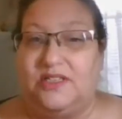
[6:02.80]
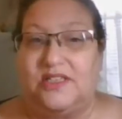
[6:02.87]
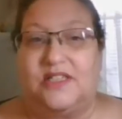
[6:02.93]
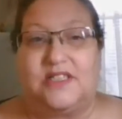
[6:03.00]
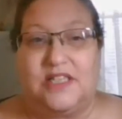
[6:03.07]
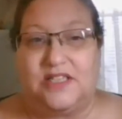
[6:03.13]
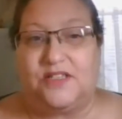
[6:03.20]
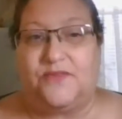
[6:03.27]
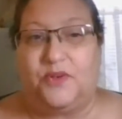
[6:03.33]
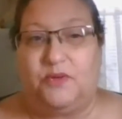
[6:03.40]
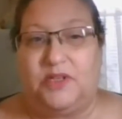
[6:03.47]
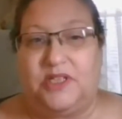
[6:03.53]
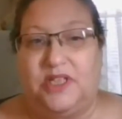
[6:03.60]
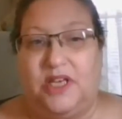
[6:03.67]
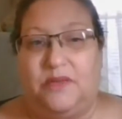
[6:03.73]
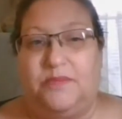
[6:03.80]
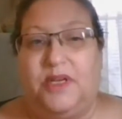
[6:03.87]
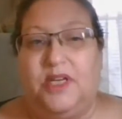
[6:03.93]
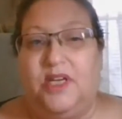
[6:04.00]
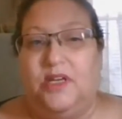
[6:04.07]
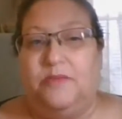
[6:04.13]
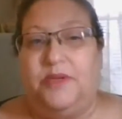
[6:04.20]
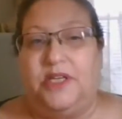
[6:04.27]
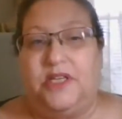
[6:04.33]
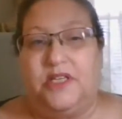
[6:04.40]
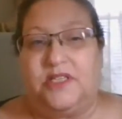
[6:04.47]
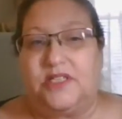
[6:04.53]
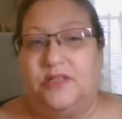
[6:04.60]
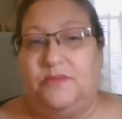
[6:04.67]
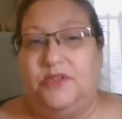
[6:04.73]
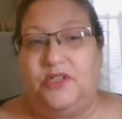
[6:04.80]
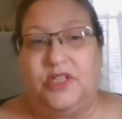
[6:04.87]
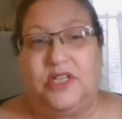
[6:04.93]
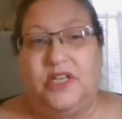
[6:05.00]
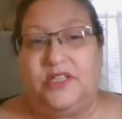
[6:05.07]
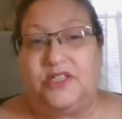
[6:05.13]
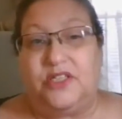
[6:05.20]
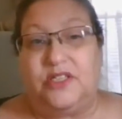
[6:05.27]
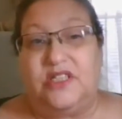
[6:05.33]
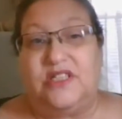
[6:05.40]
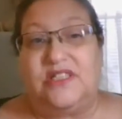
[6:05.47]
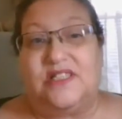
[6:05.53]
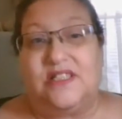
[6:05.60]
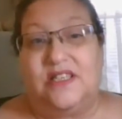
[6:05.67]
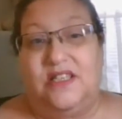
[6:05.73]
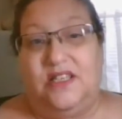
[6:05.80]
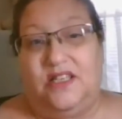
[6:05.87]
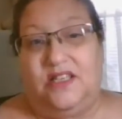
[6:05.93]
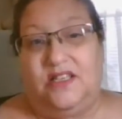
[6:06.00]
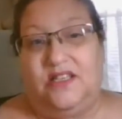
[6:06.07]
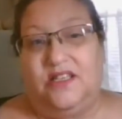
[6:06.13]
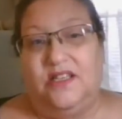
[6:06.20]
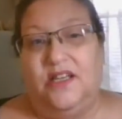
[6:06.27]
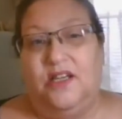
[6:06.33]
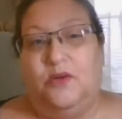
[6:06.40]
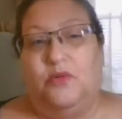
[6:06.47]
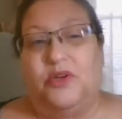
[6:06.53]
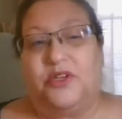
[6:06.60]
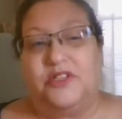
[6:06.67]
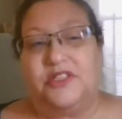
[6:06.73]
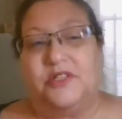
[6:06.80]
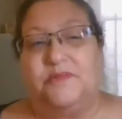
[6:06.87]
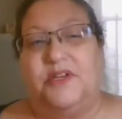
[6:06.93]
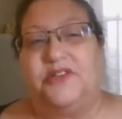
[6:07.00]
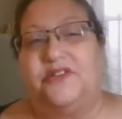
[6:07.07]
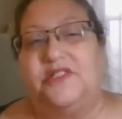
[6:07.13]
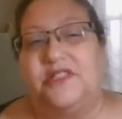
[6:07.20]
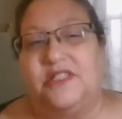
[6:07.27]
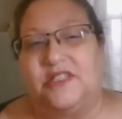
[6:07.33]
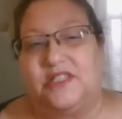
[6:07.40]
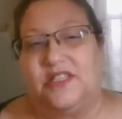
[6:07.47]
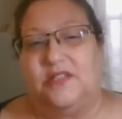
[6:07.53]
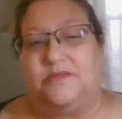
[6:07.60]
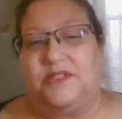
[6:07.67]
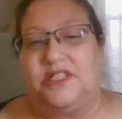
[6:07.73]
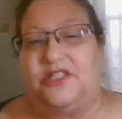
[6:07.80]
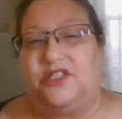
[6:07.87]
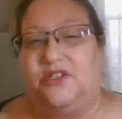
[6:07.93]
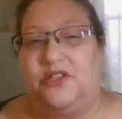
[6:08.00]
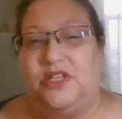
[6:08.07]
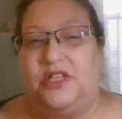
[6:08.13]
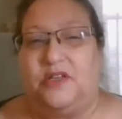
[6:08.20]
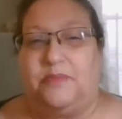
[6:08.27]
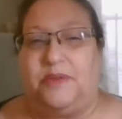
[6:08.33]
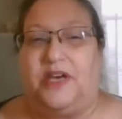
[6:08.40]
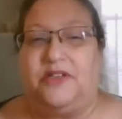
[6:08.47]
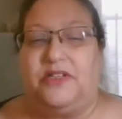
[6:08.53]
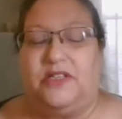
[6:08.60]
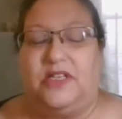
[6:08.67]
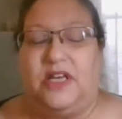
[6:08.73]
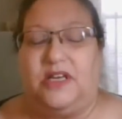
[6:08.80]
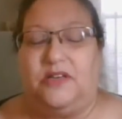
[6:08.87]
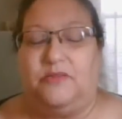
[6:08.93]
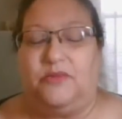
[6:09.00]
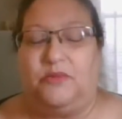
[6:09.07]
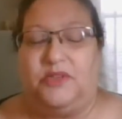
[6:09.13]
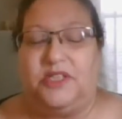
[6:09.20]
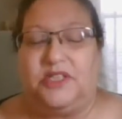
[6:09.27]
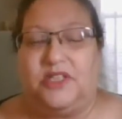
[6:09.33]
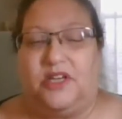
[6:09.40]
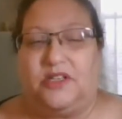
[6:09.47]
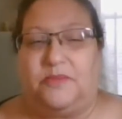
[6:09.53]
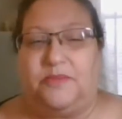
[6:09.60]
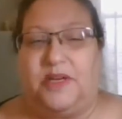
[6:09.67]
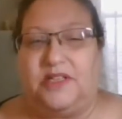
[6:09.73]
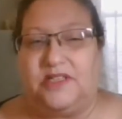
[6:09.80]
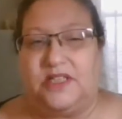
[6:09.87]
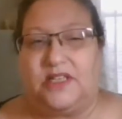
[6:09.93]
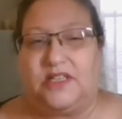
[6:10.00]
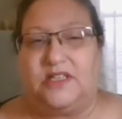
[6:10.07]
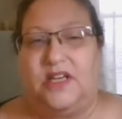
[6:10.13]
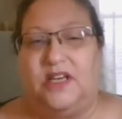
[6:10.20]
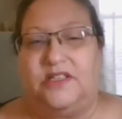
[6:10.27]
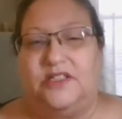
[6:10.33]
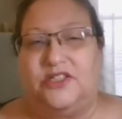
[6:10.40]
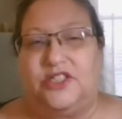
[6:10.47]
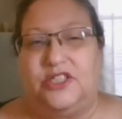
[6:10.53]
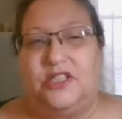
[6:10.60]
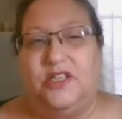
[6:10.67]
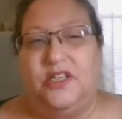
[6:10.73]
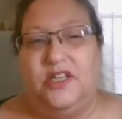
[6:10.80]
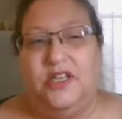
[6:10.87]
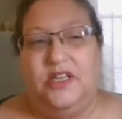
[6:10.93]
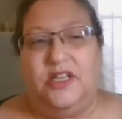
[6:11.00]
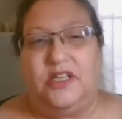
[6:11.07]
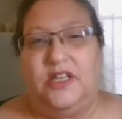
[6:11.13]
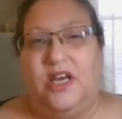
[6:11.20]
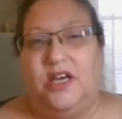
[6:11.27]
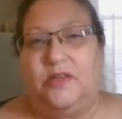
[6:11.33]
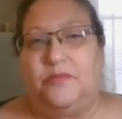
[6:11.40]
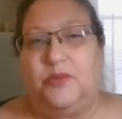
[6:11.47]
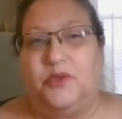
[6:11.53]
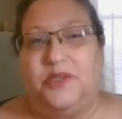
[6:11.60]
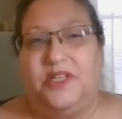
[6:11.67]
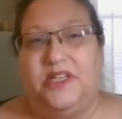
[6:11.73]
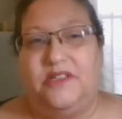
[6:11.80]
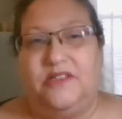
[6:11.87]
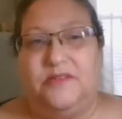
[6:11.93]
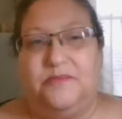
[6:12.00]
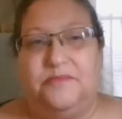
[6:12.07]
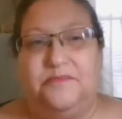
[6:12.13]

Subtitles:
unsuccessful with them, because communication is key. What are some other systems that you think about in that when we talk about technology and onboarding?